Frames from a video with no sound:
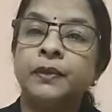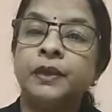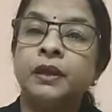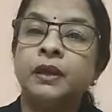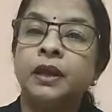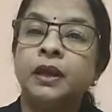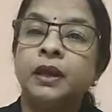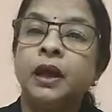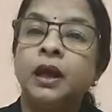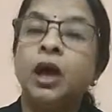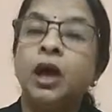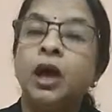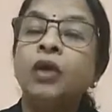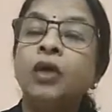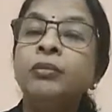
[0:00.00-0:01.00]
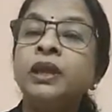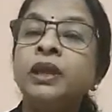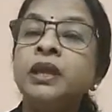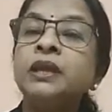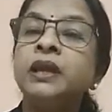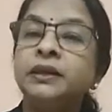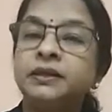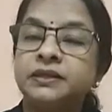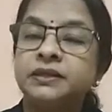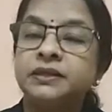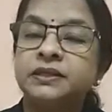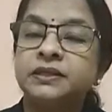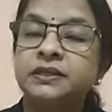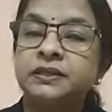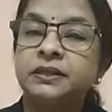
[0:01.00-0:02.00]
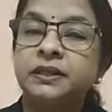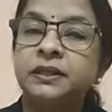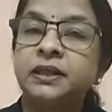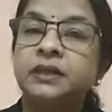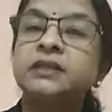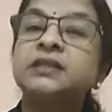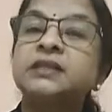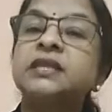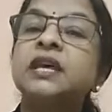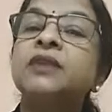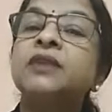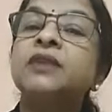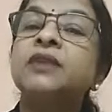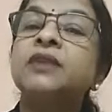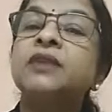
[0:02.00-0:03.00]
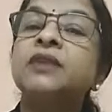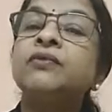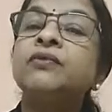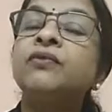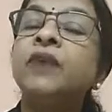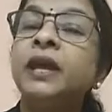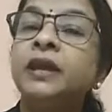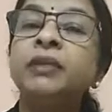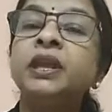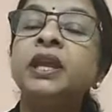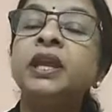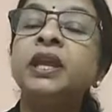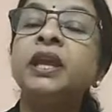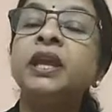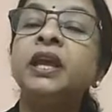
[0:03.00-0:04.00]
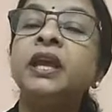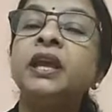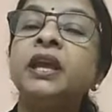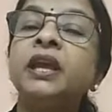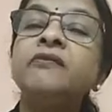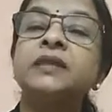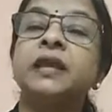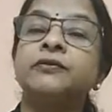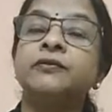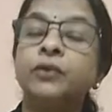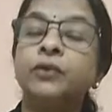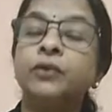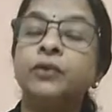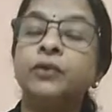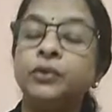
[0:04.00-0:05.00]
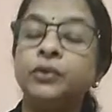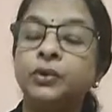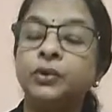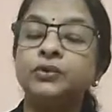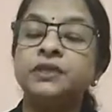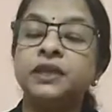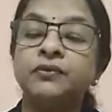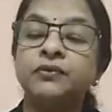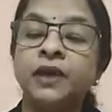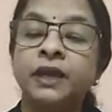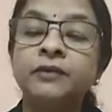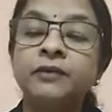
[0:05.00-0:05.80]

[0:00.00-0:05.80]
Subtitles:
How many kids survive? How many infants can afford to survive